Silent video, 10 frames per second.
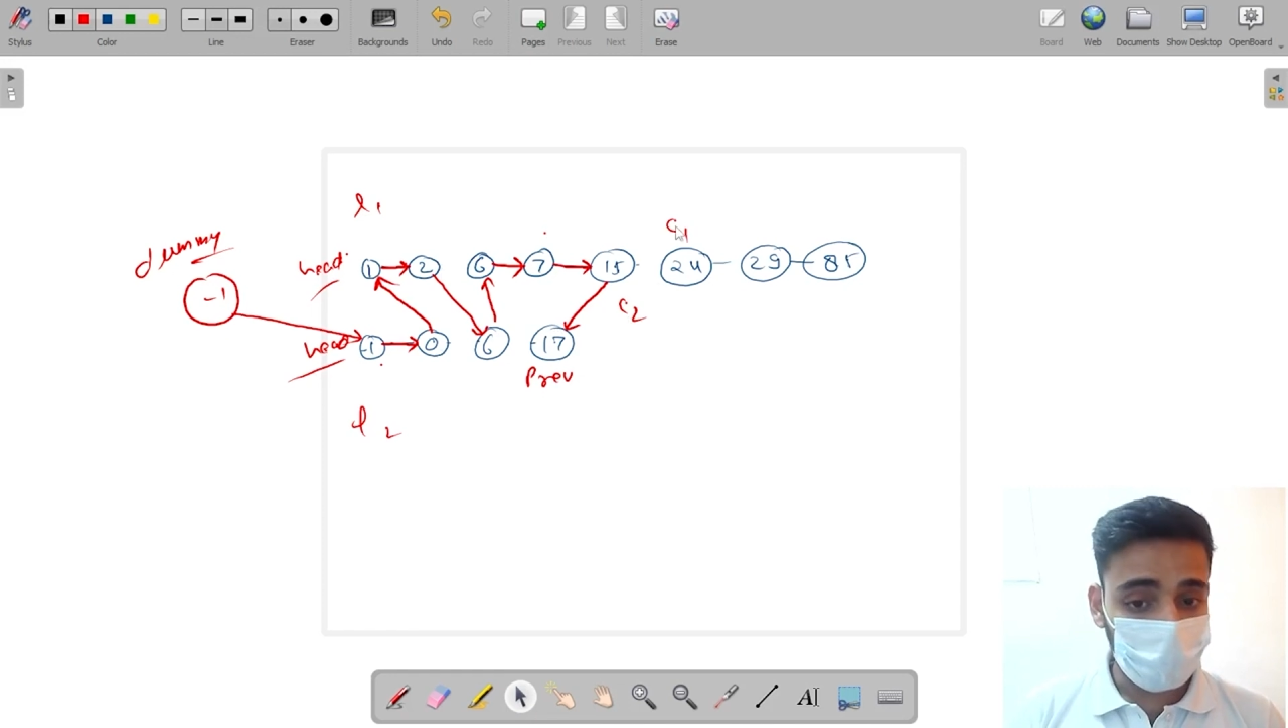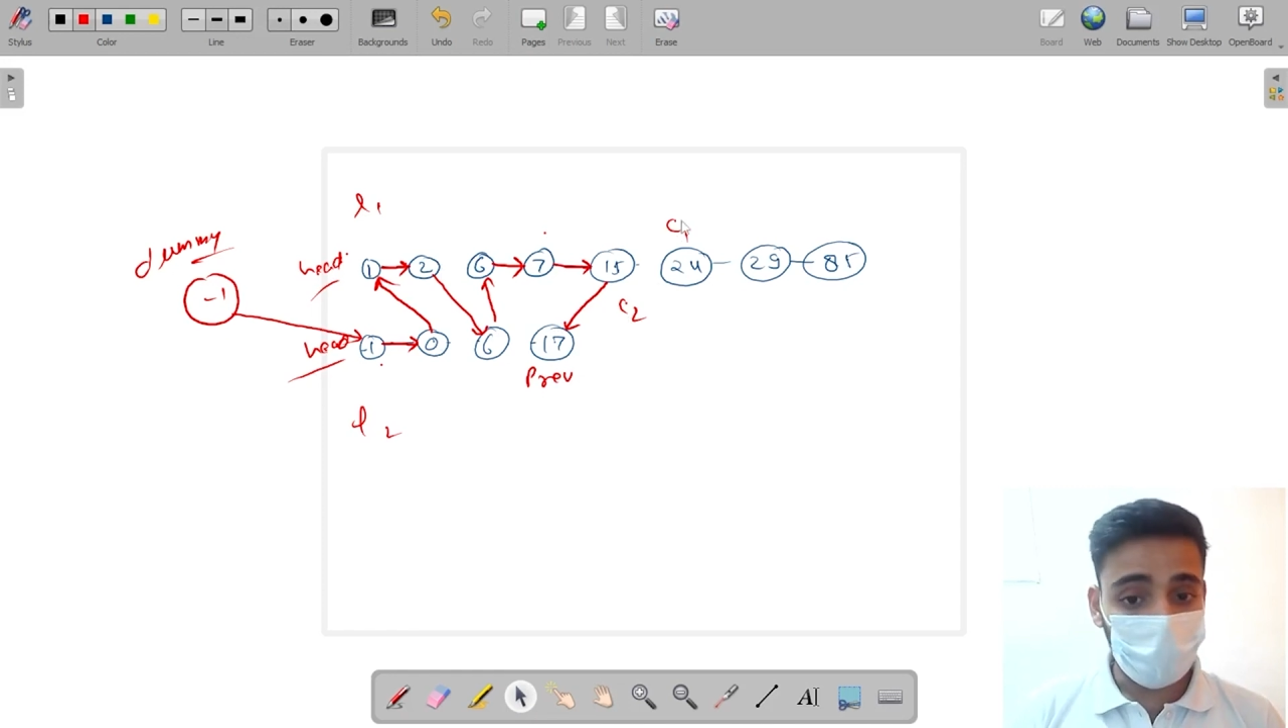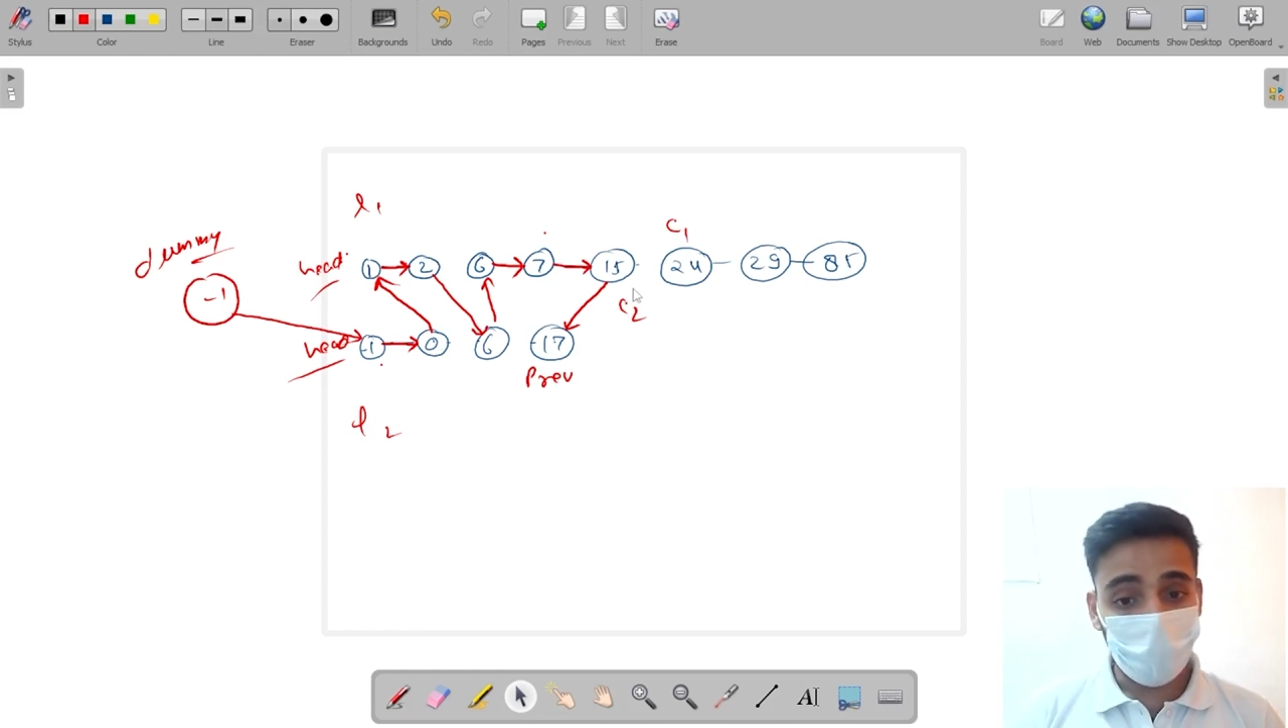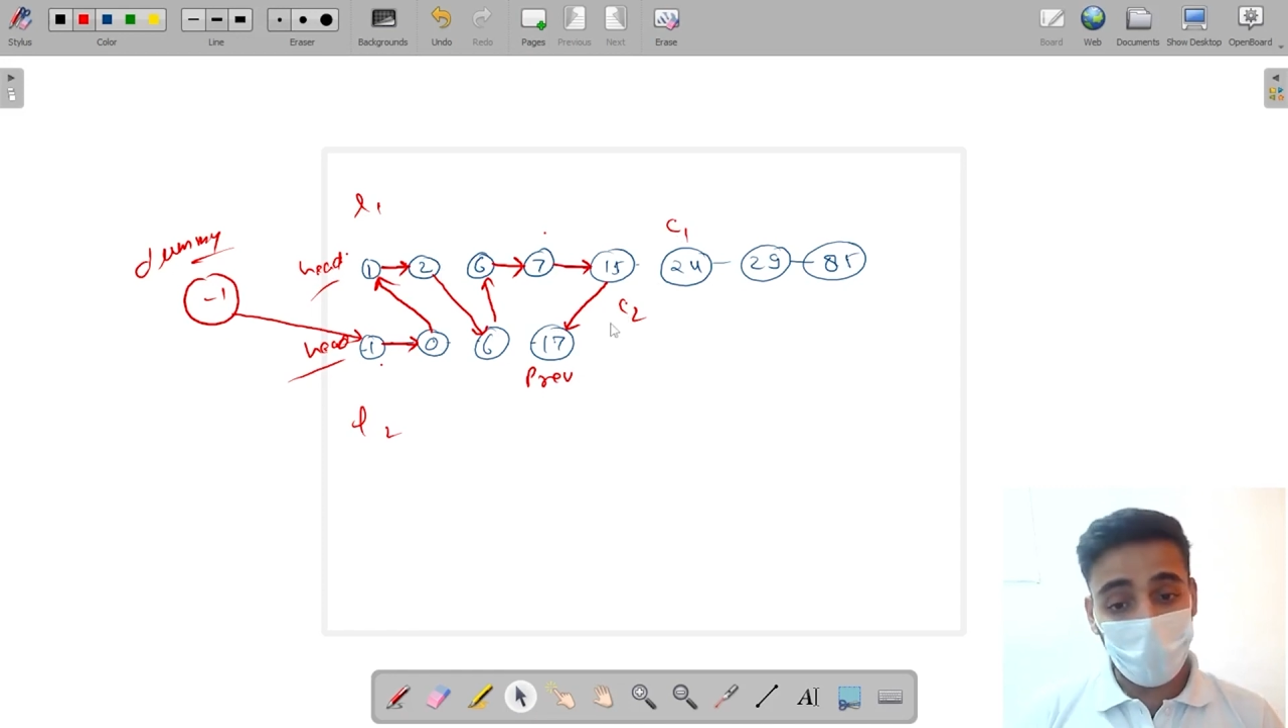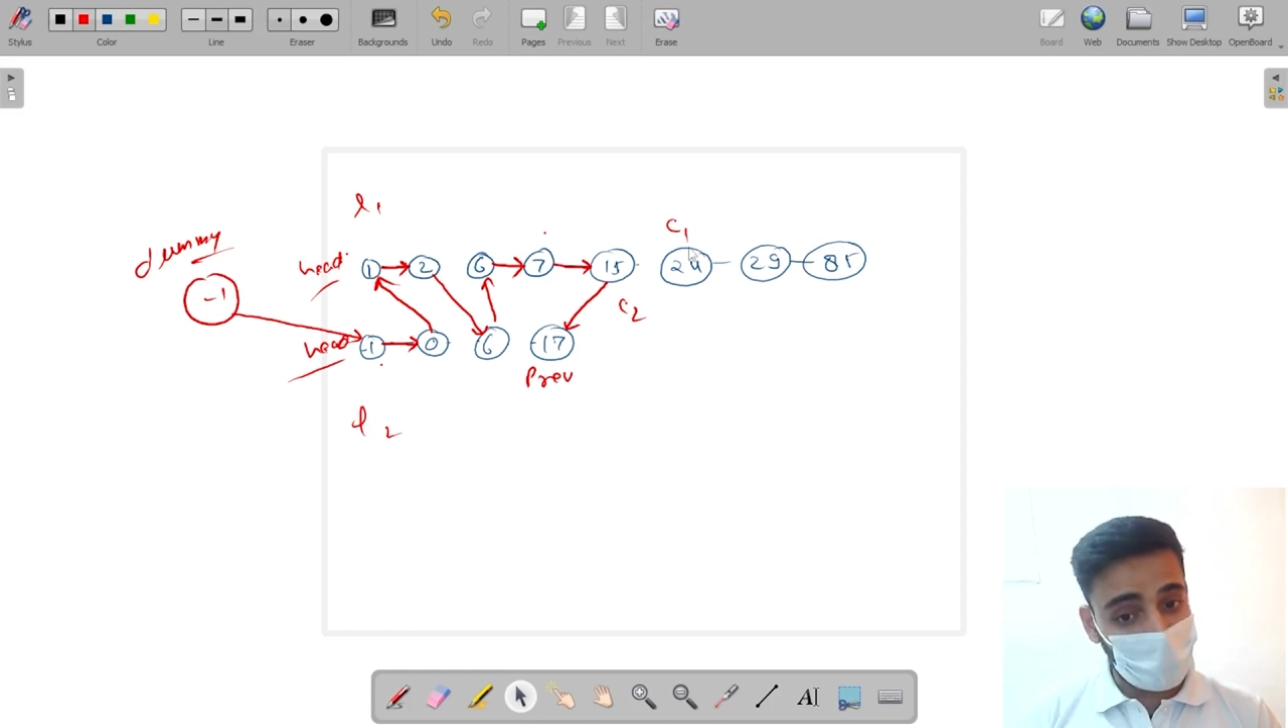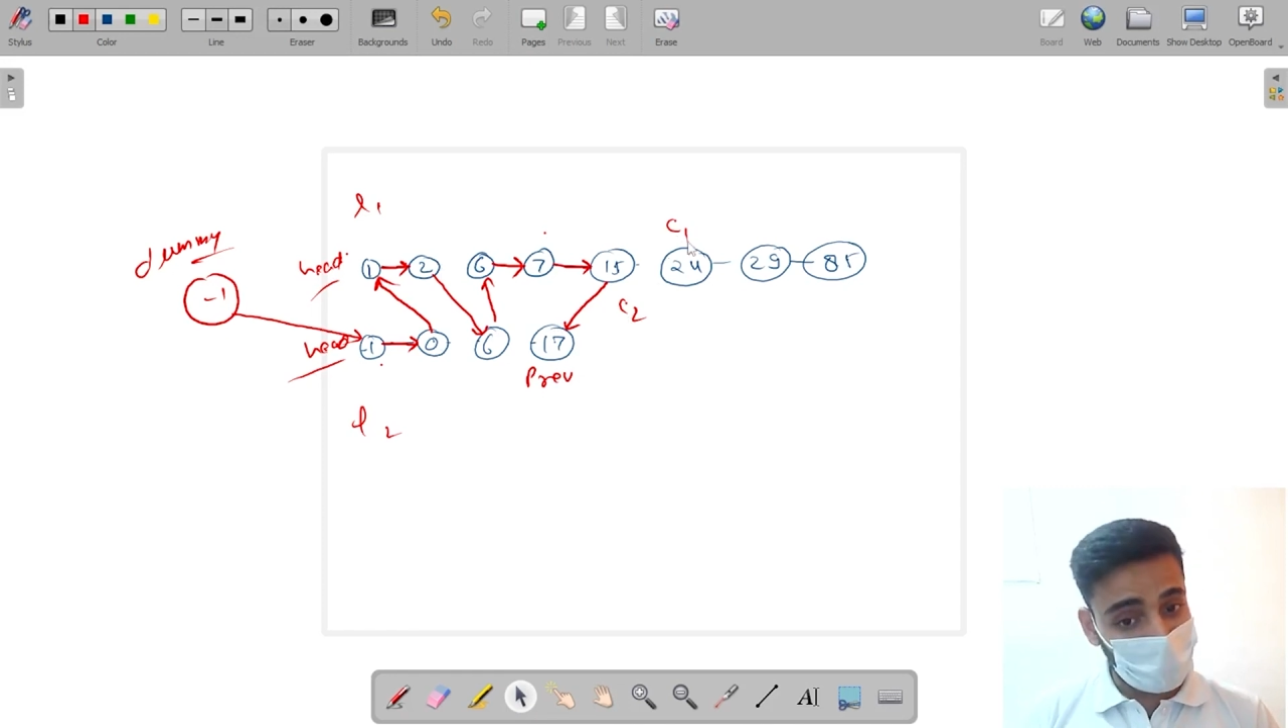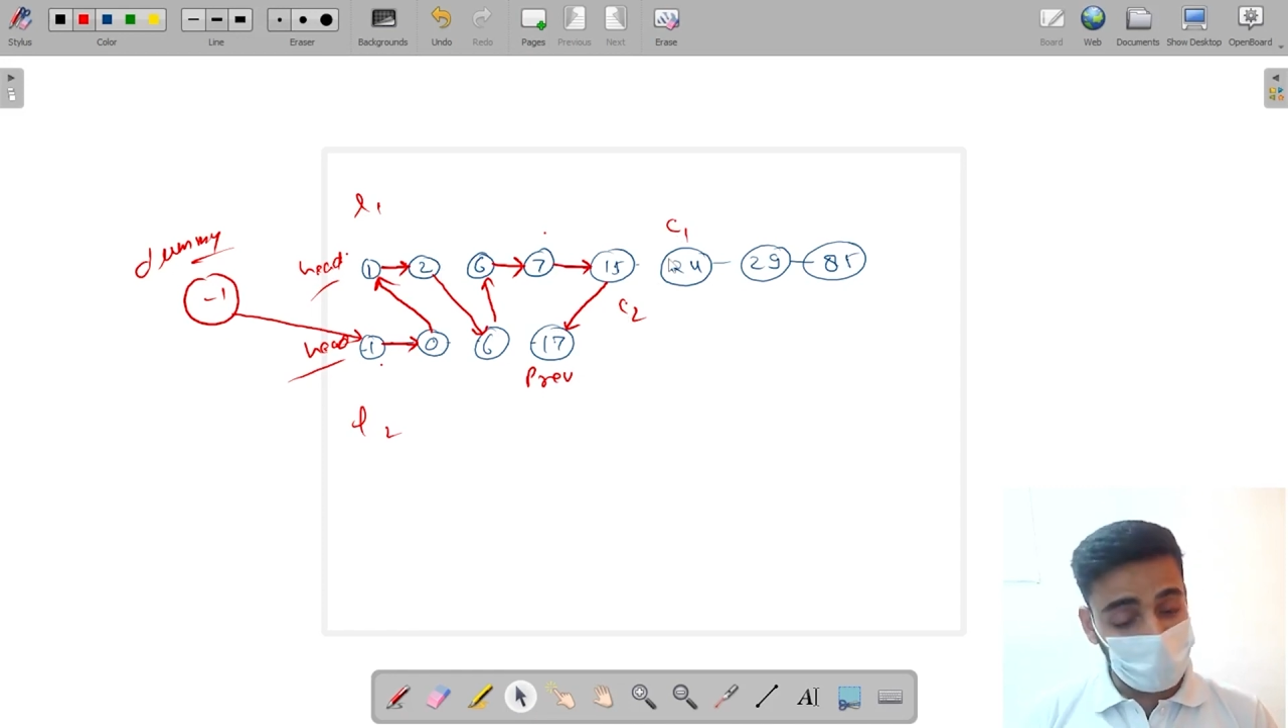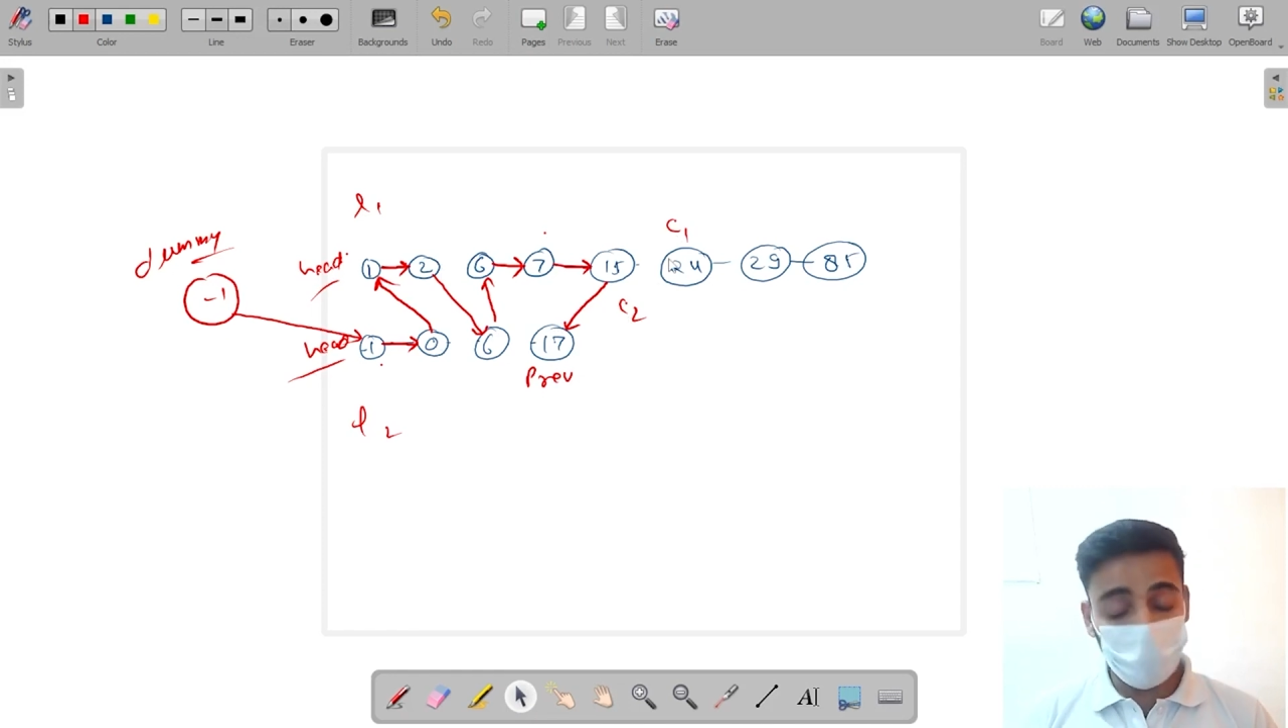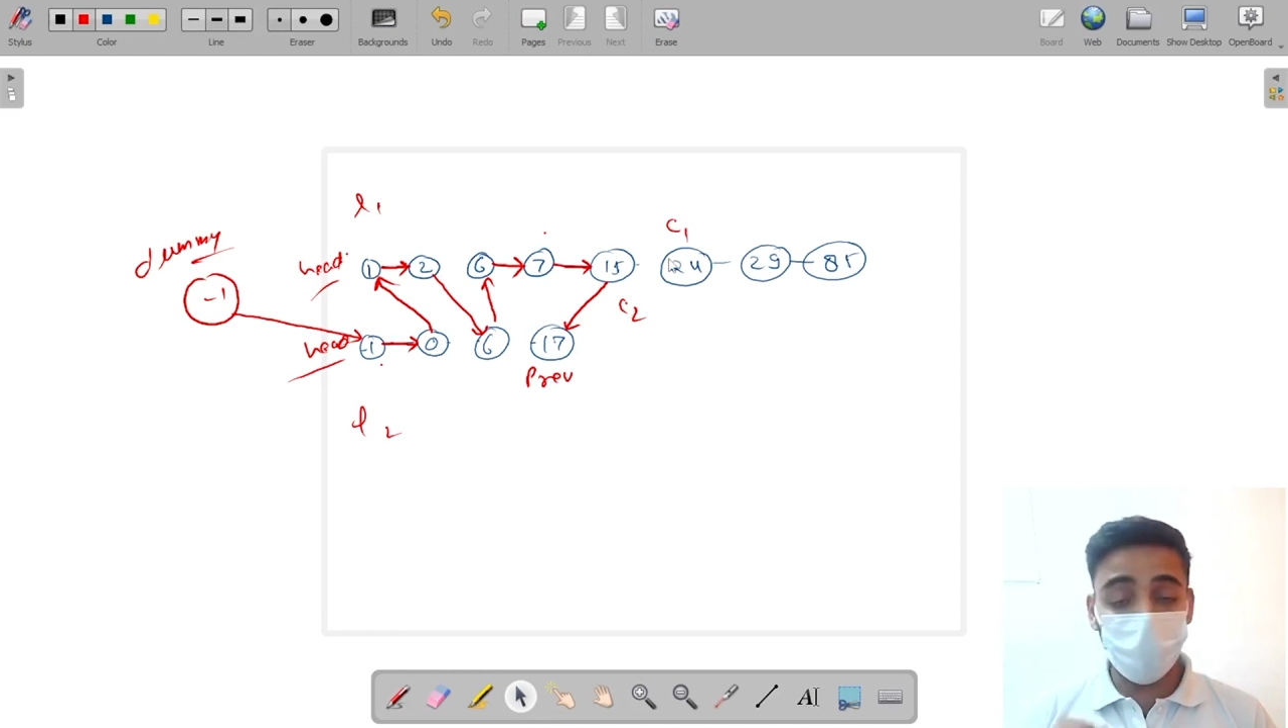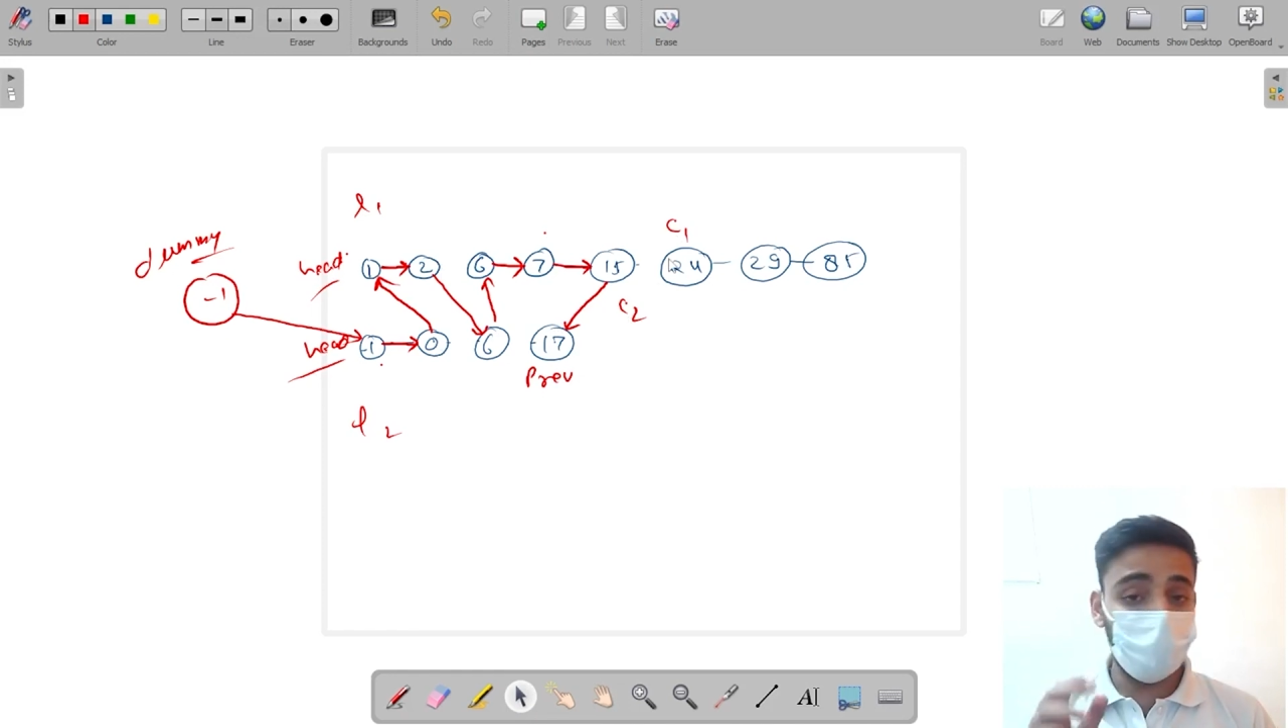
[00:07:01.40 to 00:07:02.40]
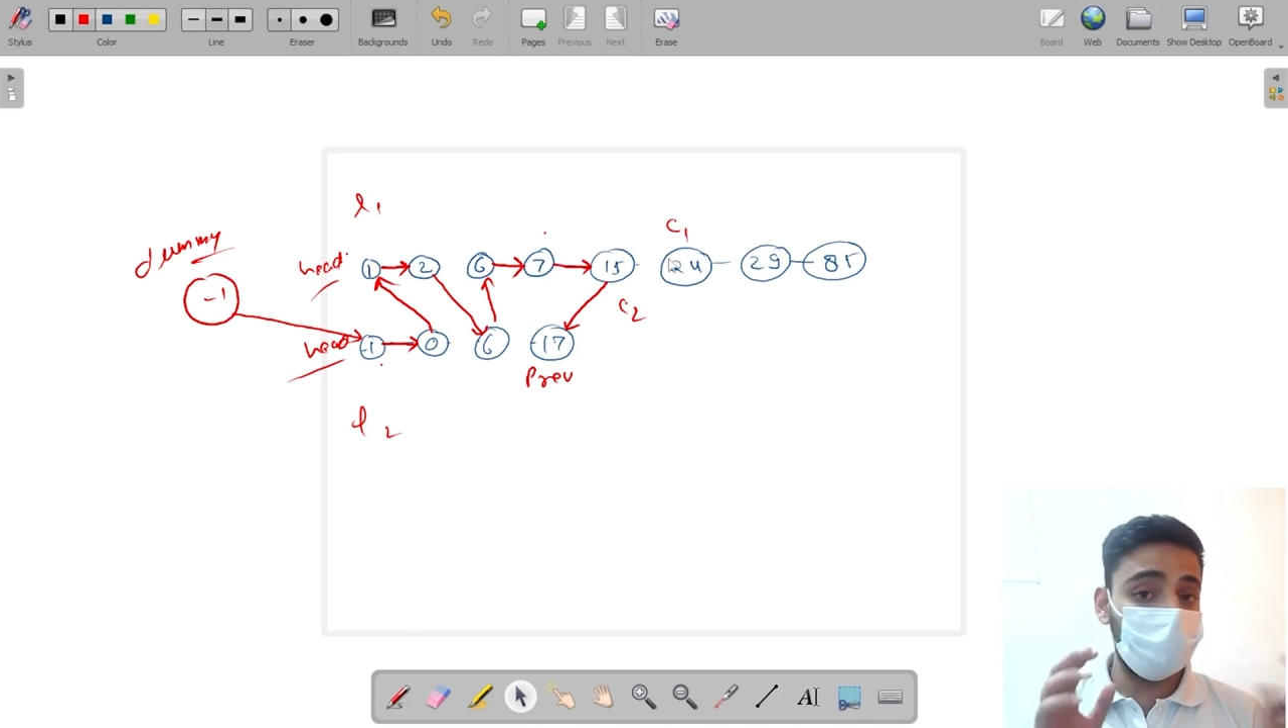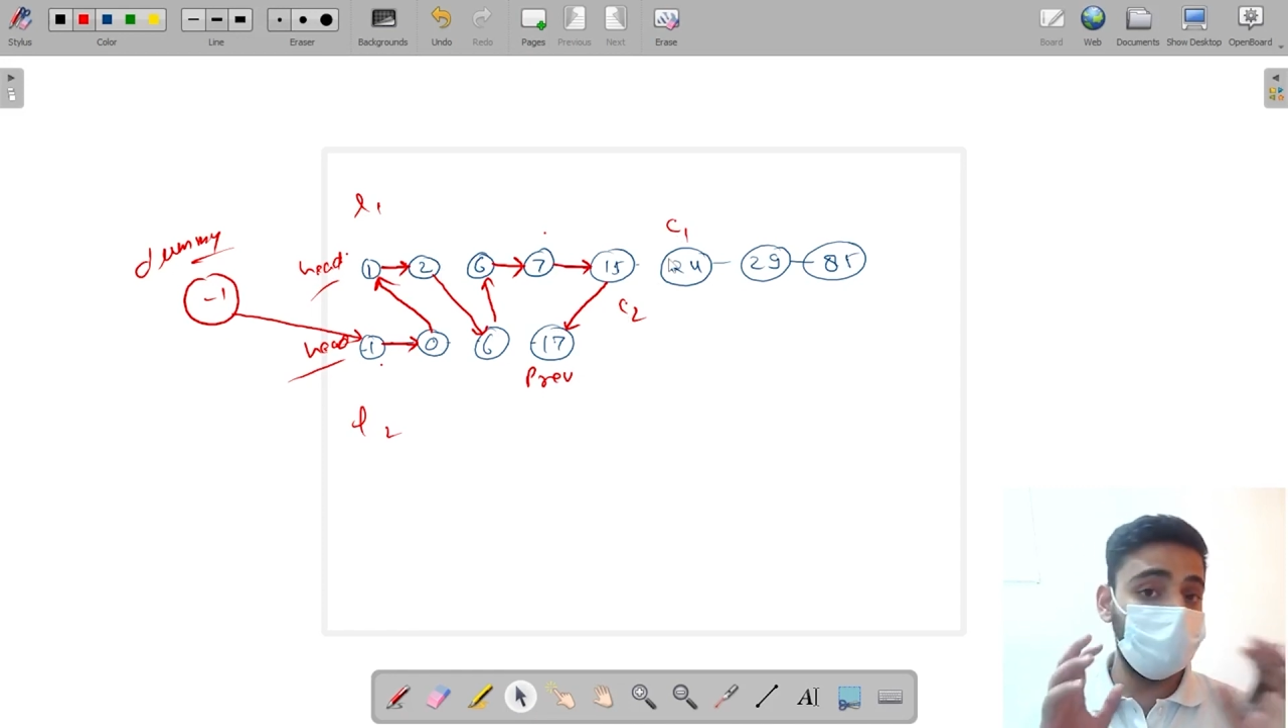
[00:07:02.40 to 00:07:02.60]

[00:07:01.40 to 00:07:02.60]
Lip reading: if any of